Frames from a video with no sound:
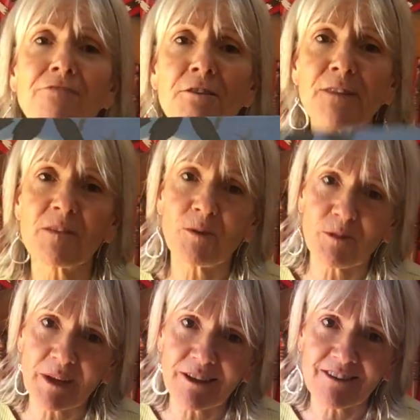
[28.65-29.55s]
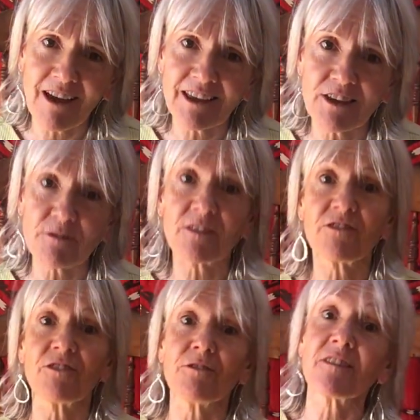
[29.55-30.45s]
wrote this book because I used
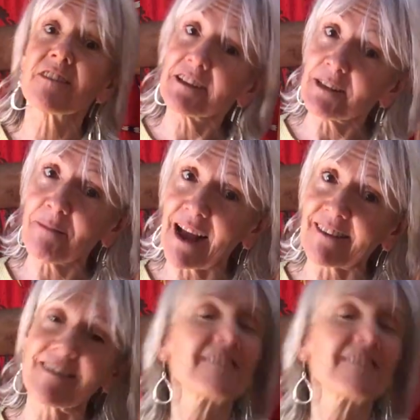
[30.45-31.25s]
to study bats.